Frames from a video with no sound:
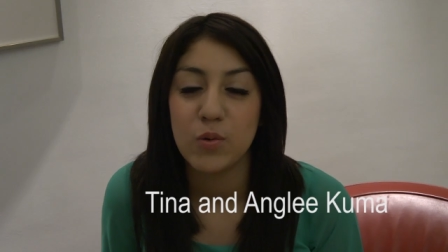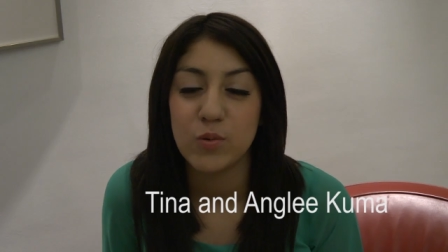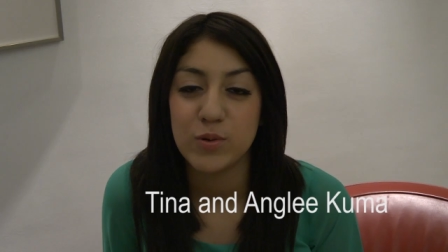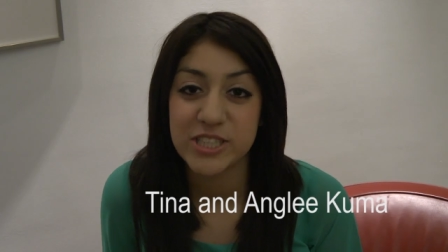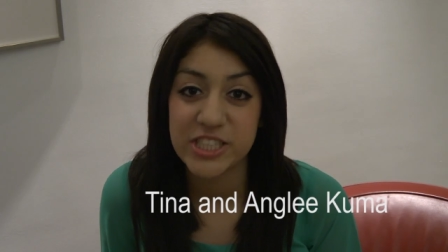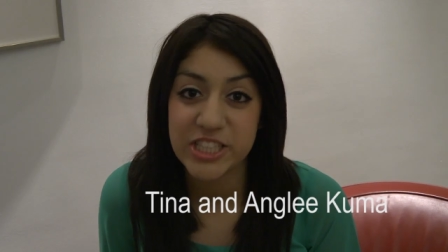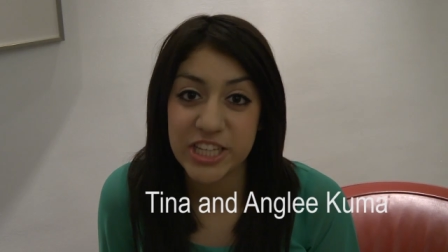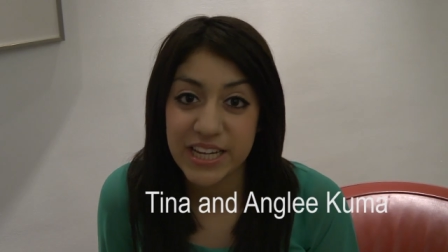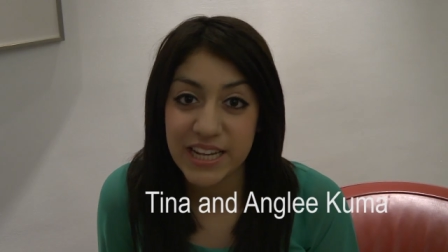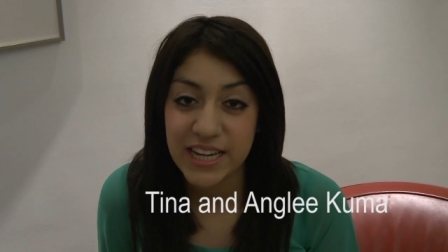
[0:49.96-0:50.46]

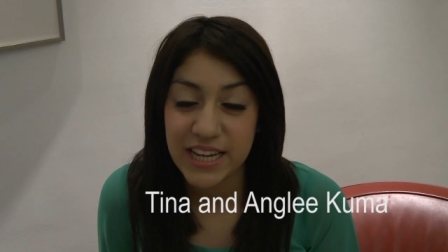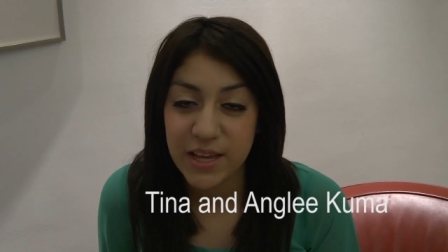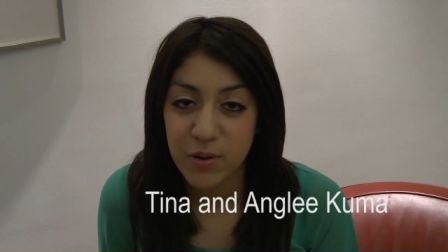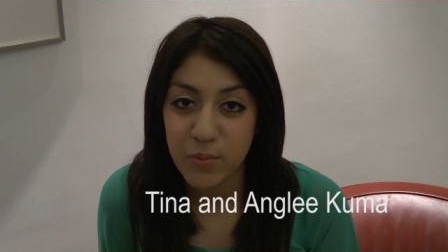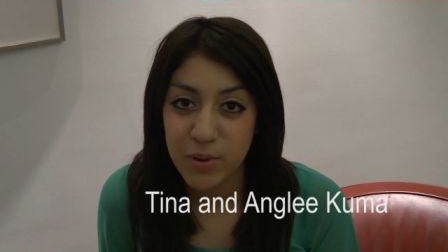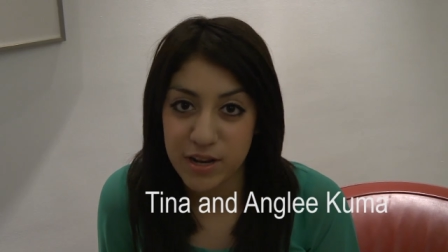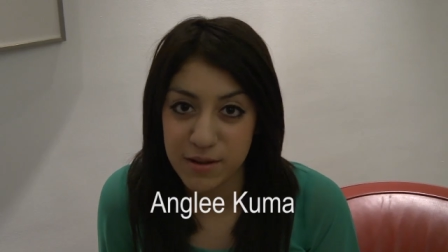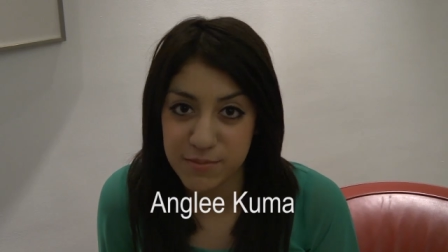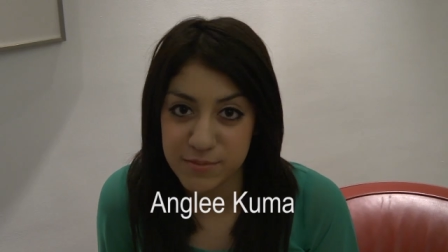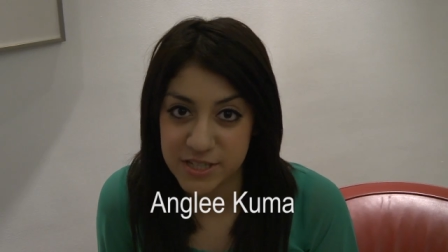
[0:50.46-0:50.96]
We cheekily
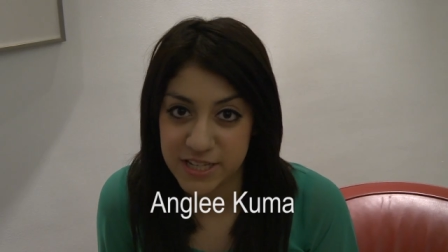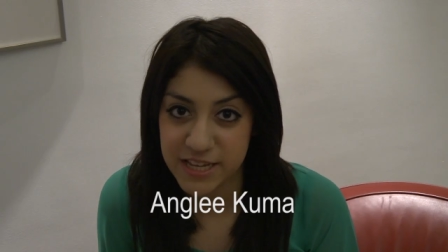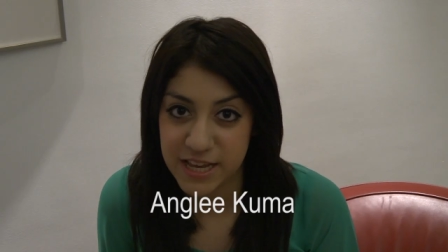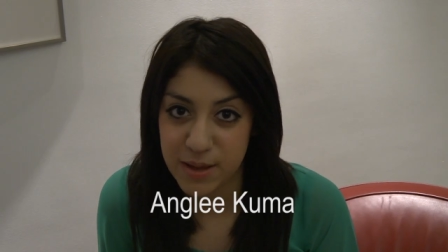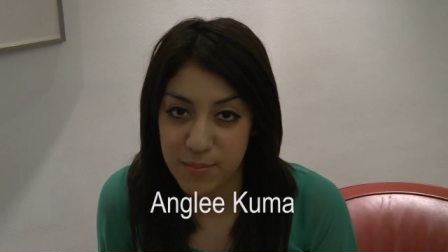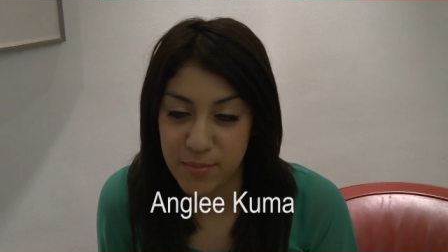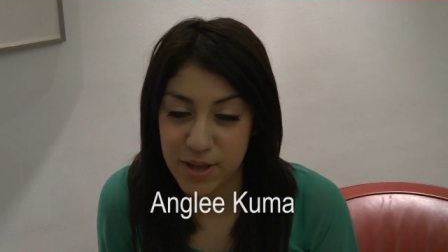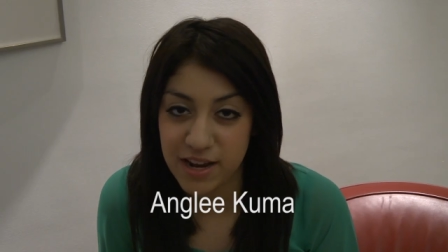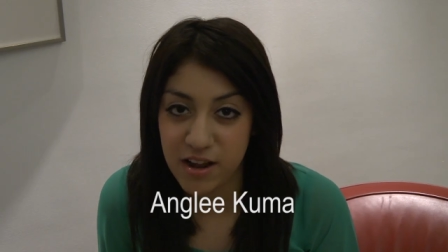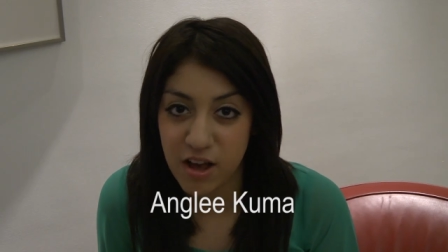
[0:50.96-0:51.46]
went up to
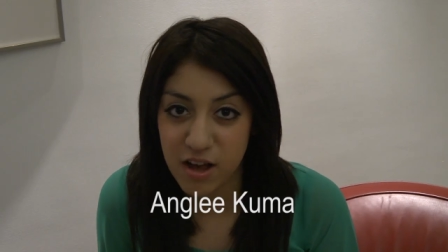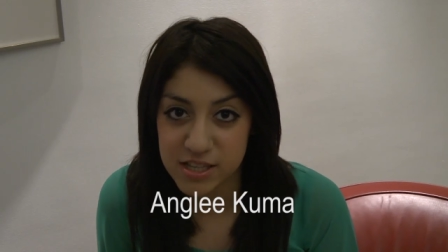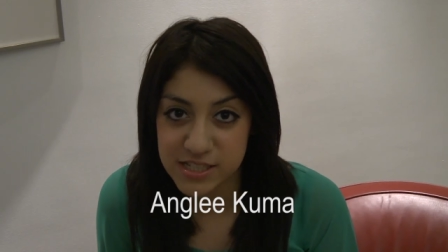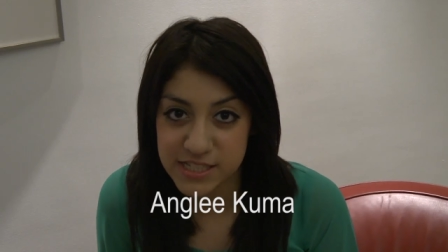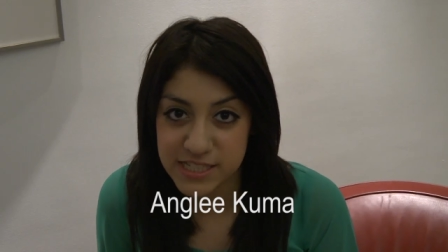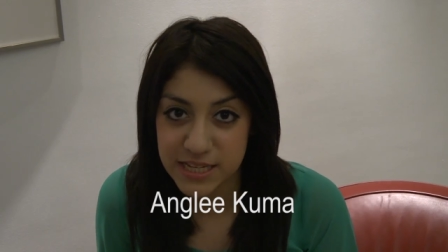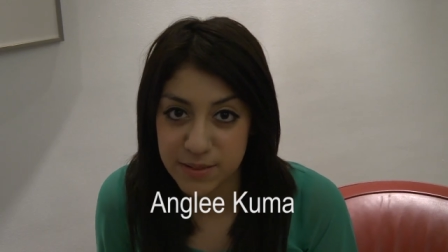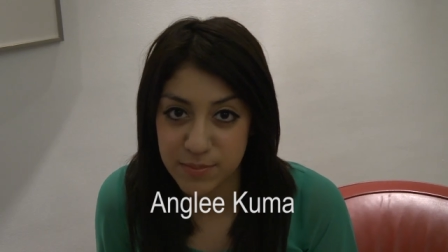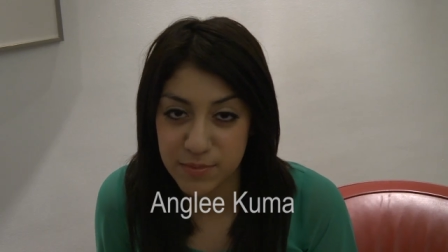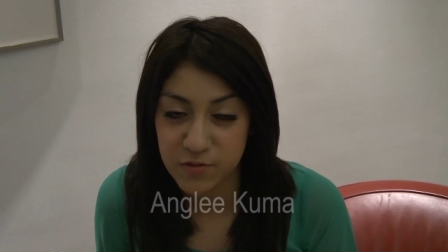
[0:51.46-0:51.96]
him and
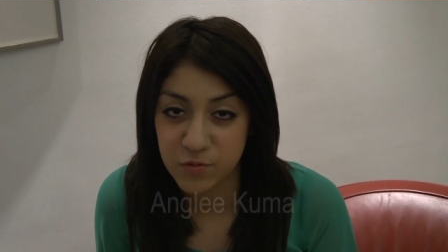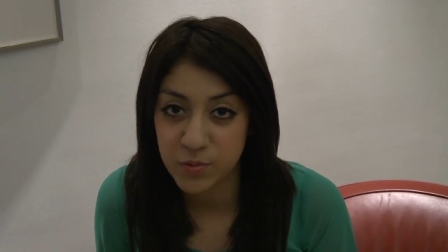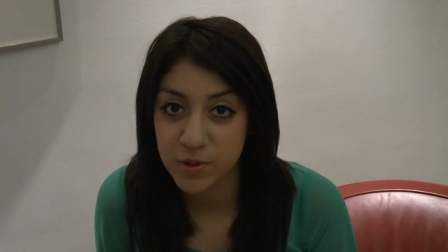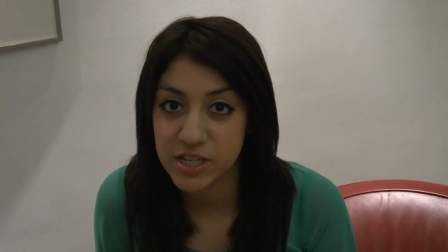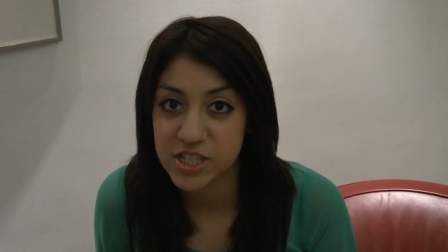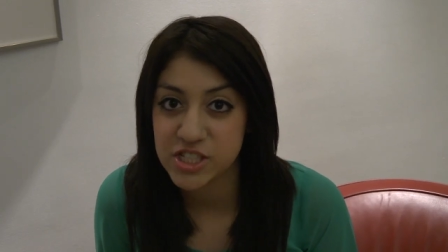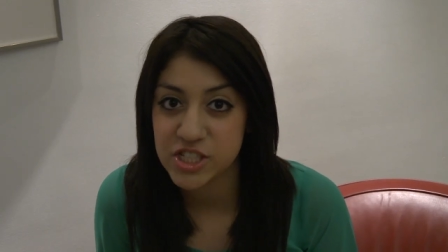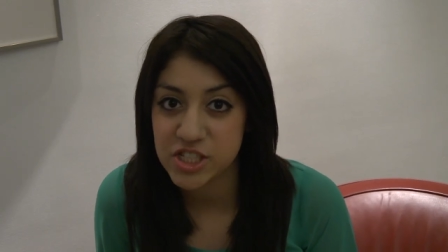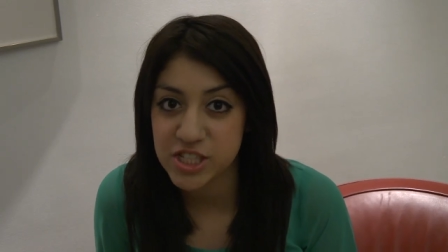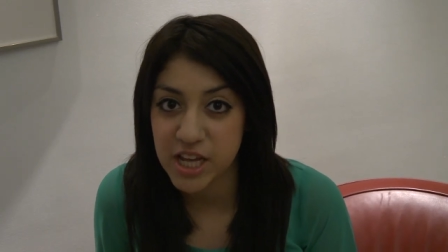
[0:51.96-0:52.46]
asked him if we
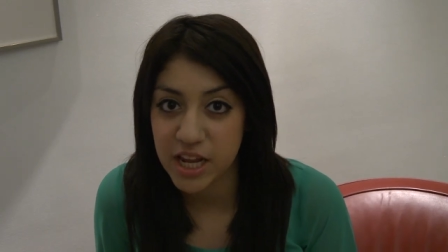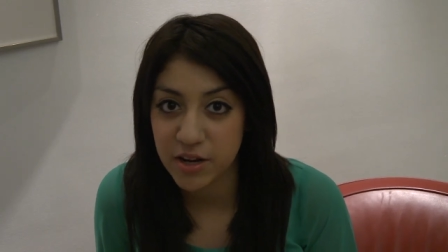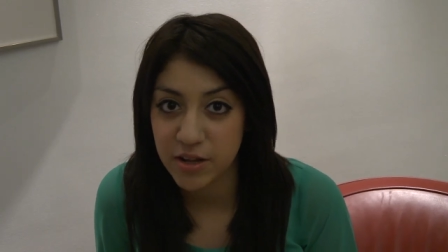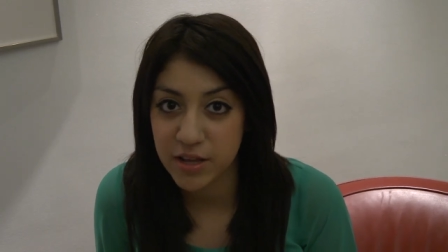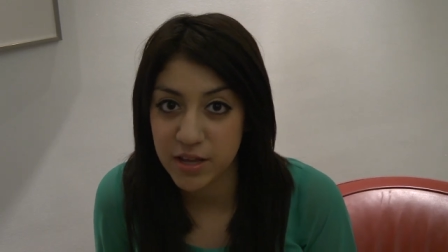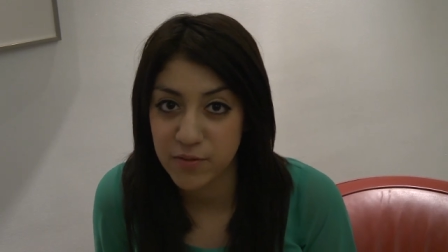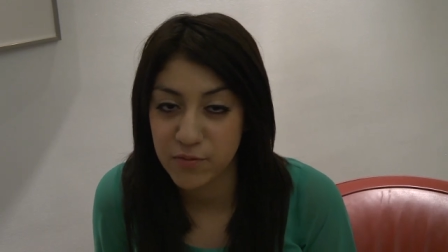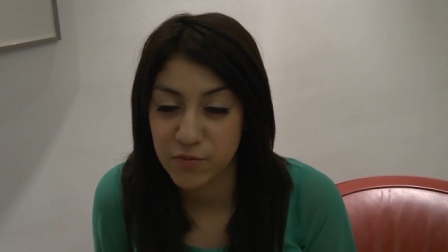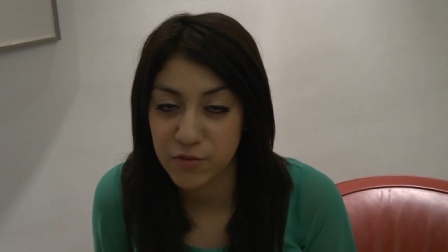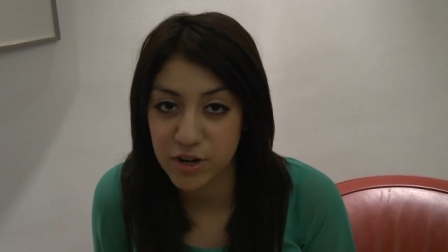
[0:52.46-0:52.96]
could shadow
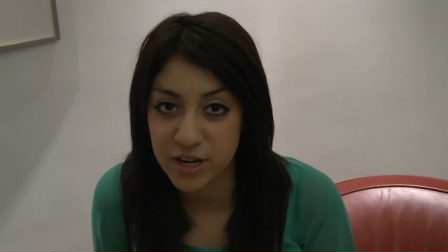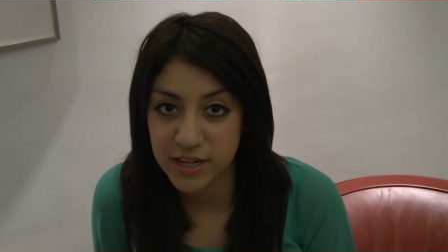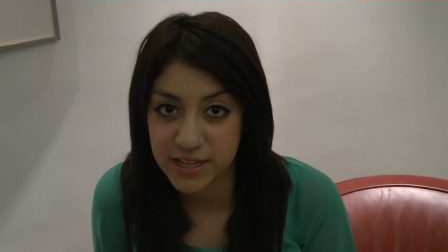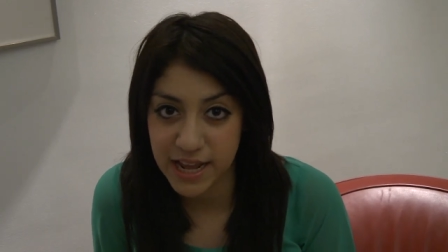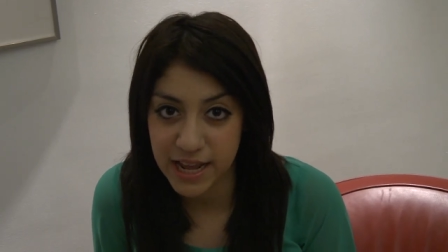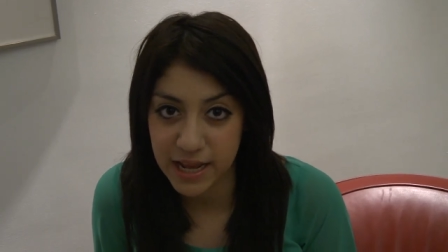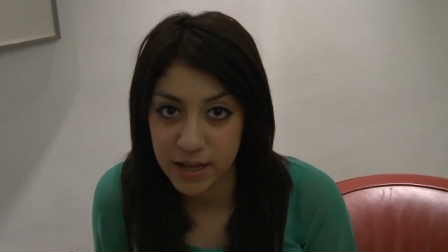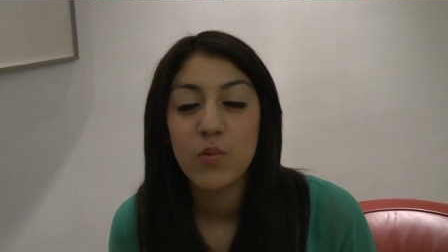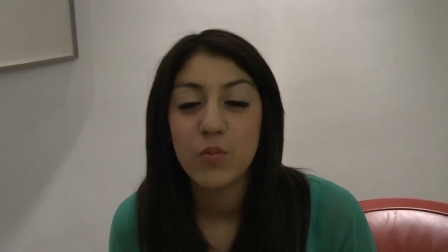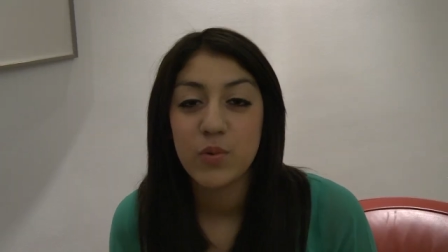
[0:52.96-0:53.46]
him for a
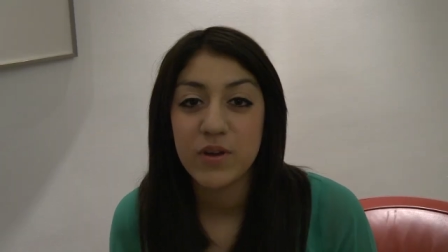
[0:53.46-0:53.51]
day.